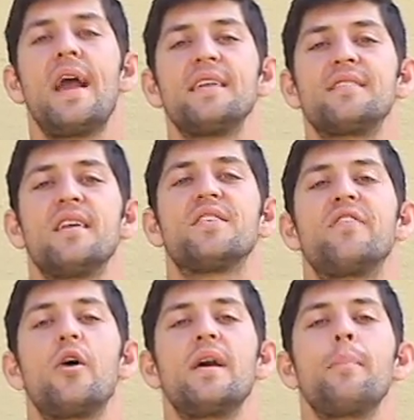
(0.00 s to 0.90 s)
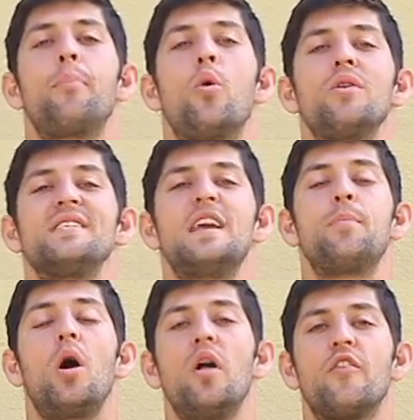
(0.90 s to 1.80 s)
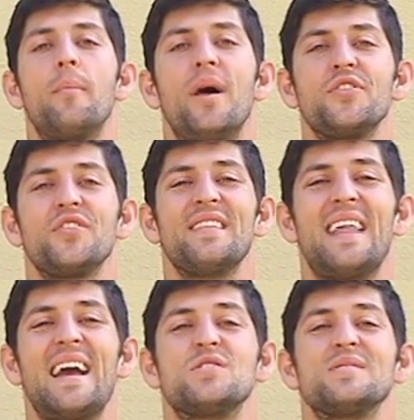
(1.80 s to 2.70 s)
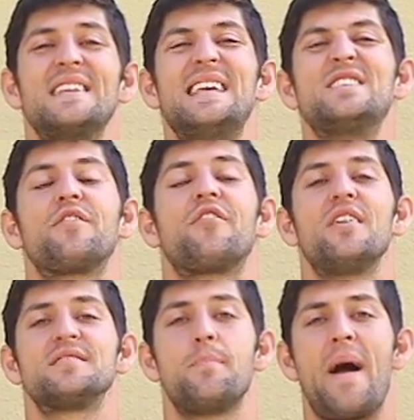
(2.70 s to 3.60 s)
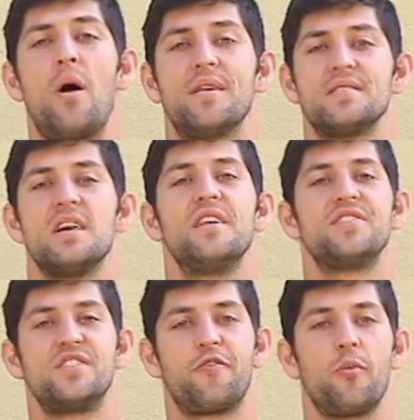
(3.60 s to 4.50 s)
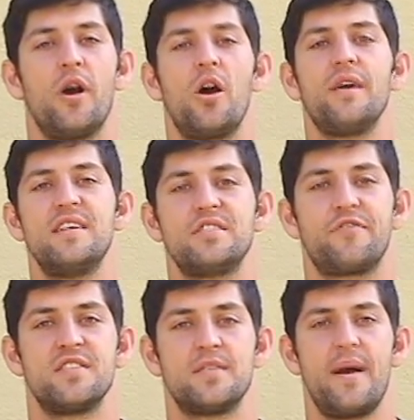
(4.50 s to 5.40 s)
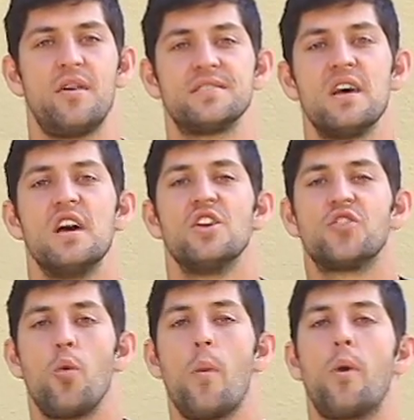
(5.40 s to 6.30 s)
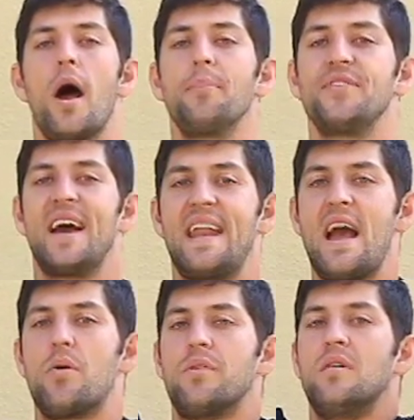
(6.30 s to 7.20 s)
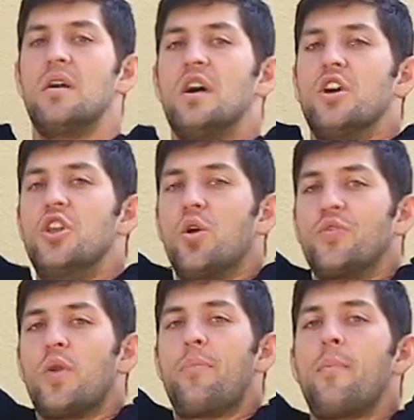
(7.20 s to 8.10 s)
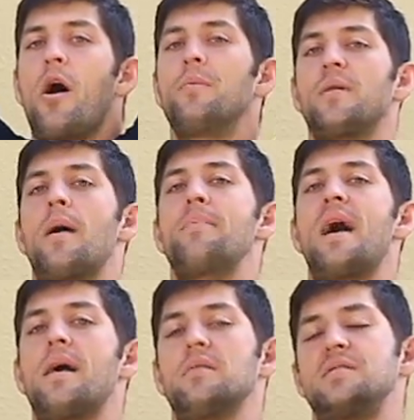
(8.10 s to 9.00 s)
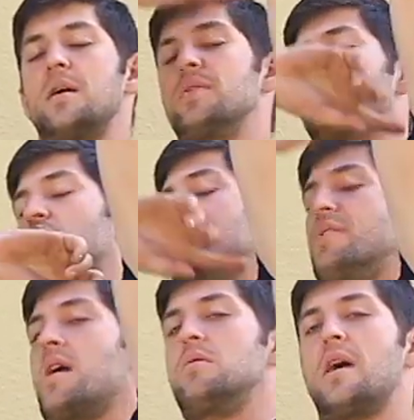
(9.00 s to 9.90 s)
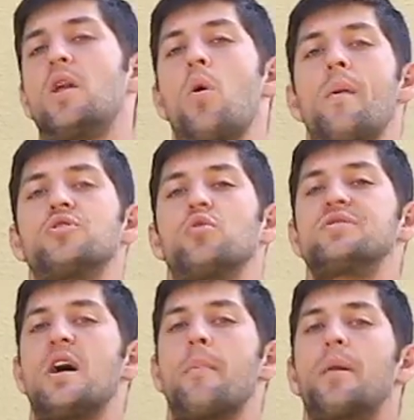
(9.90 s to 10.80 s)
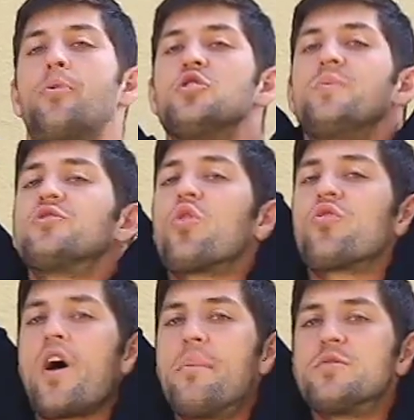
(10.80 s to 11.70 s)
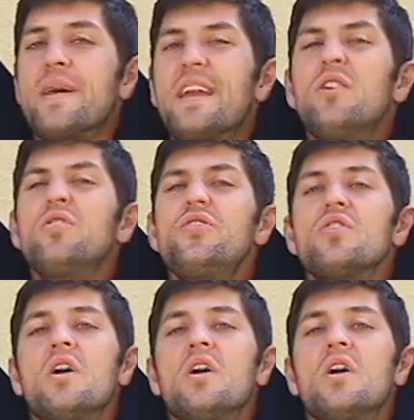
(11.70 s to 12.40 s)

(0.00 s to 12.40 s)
handstand, it's very important to keep all of our muscles in line so it's easier for us to balance. Stiffer we are, easier for us to balance. So when we're upside down, notice when I put my arms up, see how my shoulders are down? I don't want my shoulders down. I'm gonna push my shoulders up to my ears,